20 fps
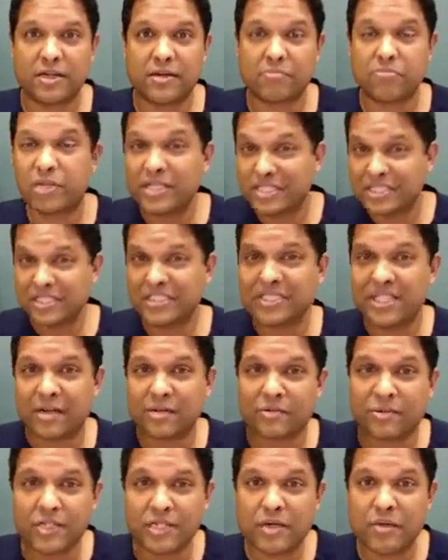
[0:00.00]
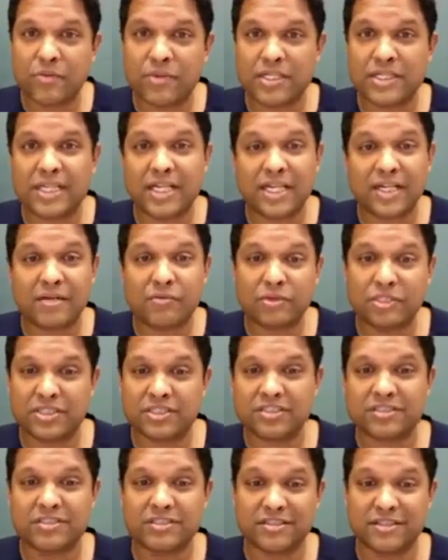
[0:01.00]
places that we need, which
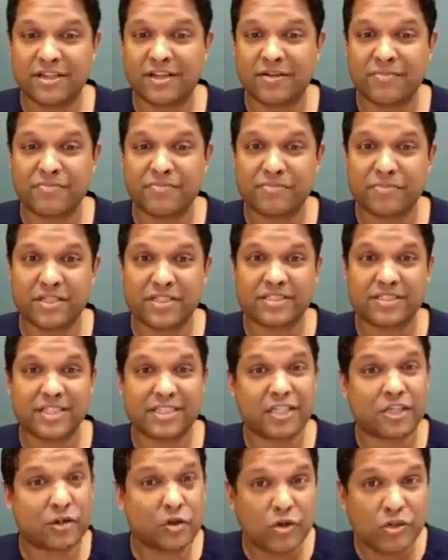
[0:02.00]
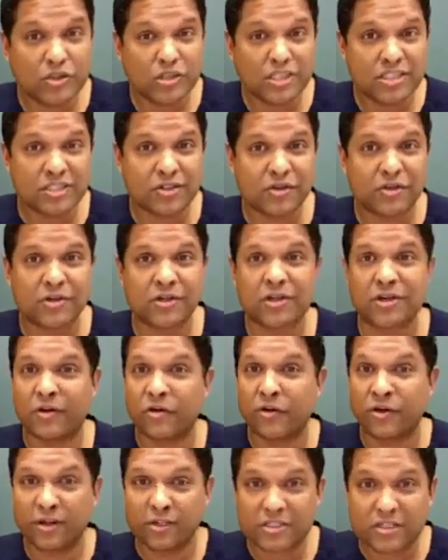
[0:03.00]
is things like the grocery store
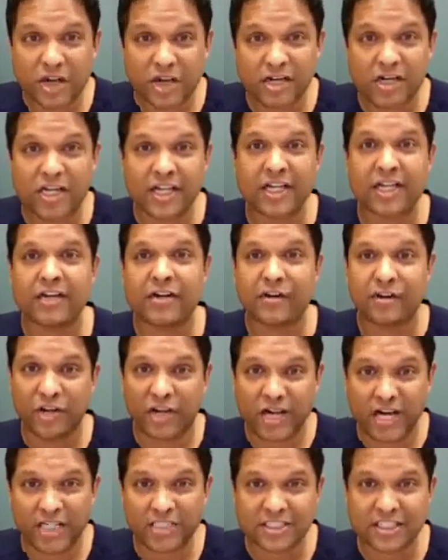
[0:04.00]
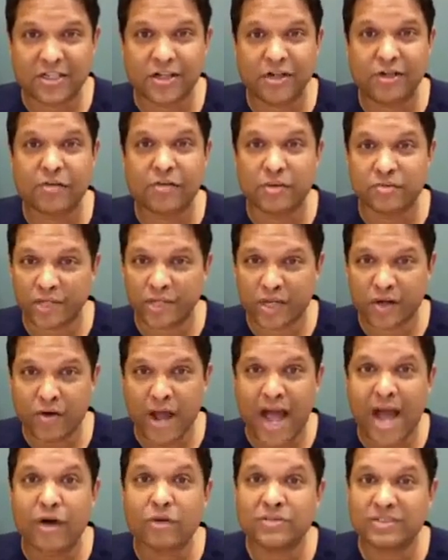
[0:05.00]
or Target or Costco, when we go
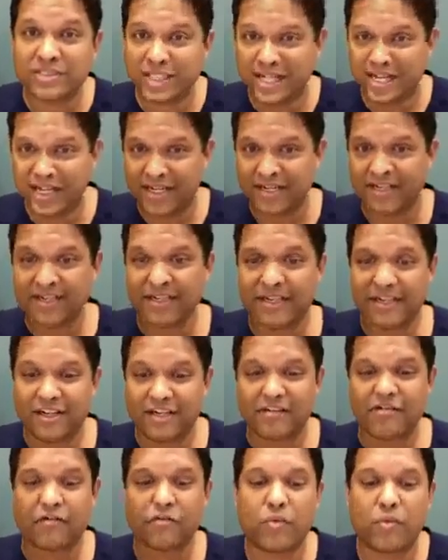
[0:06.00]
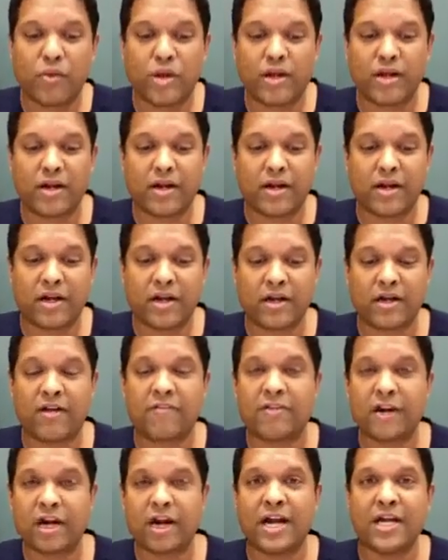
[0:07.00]
outside of
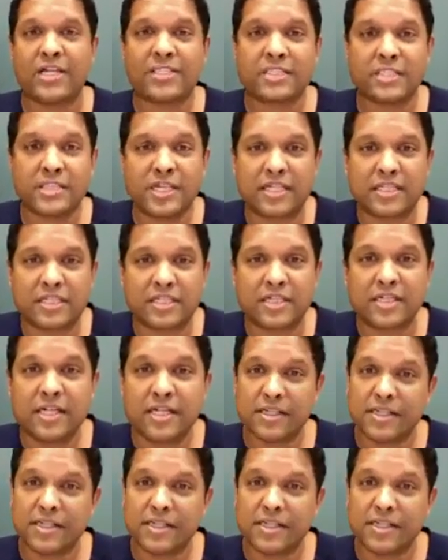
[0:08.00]
of our isolation,